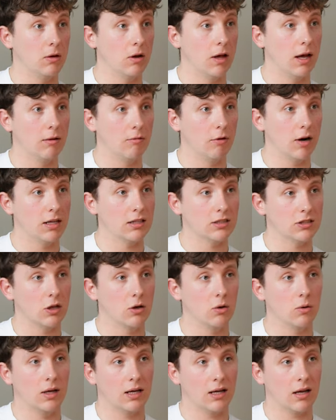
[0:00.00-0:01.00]
online, right? So
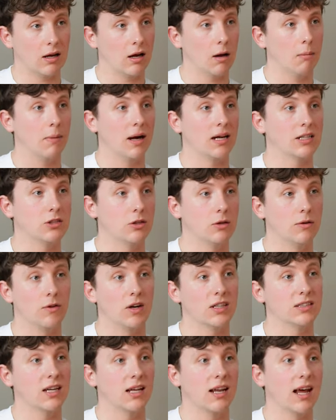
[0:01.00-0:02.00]
it can come back to you. If
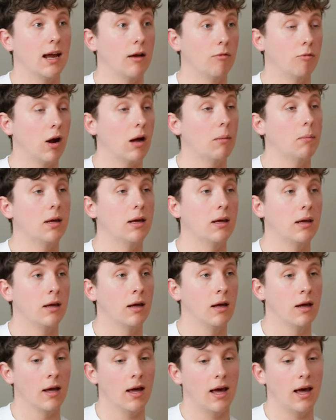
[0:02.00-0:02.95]
I said, hey, write me